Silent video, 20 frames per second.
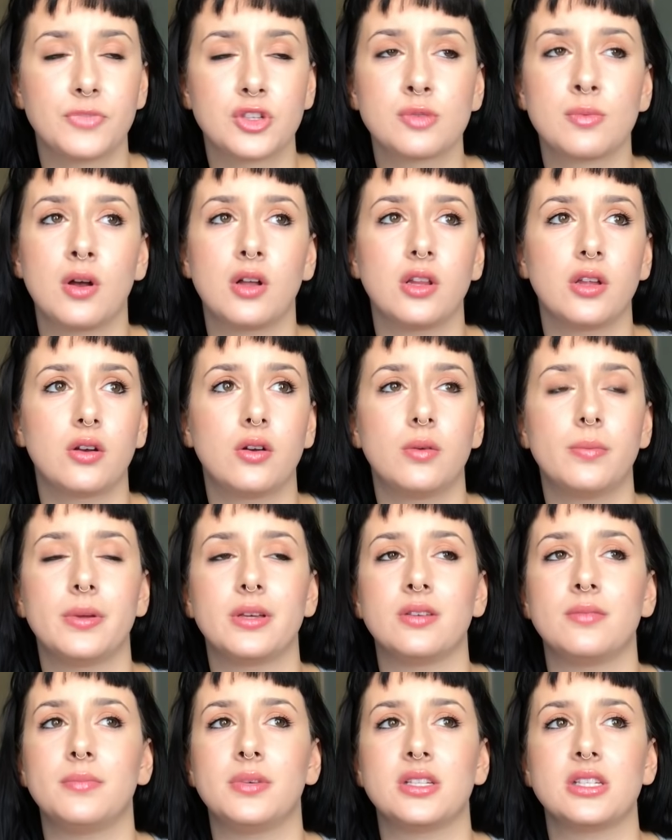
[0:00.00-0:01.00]
small local
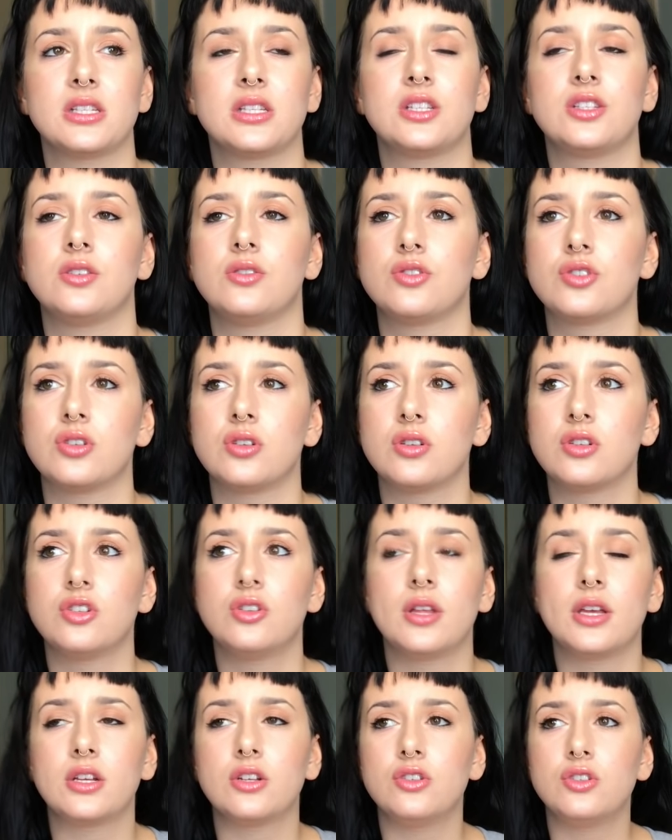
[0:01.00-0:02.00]
businesses, you should, like,